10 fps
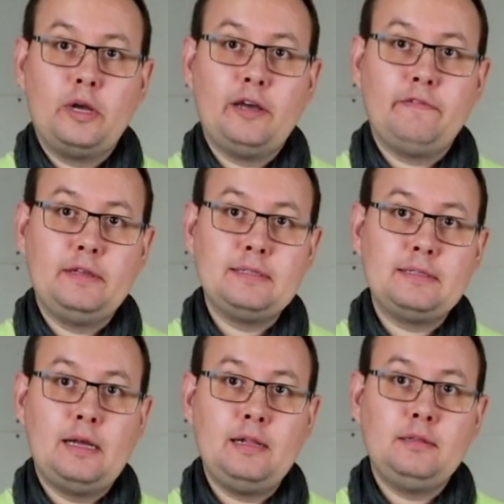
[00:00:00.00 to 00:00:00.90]
we have
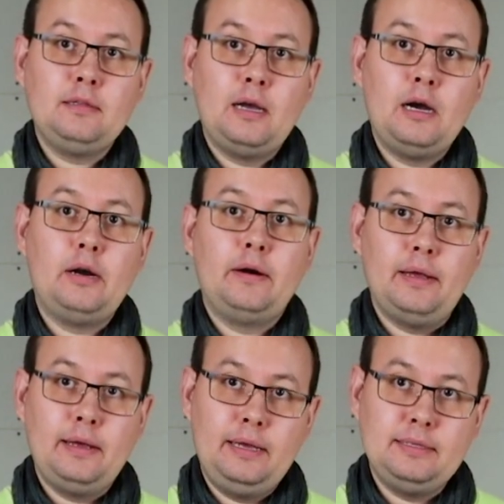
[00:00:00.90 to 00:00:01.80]
installed
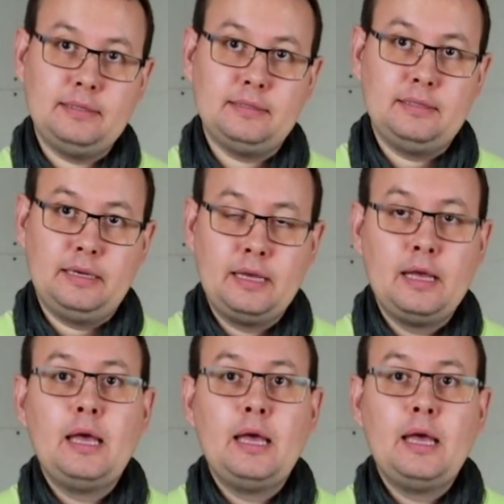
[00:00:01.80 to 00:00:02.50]
our SSD.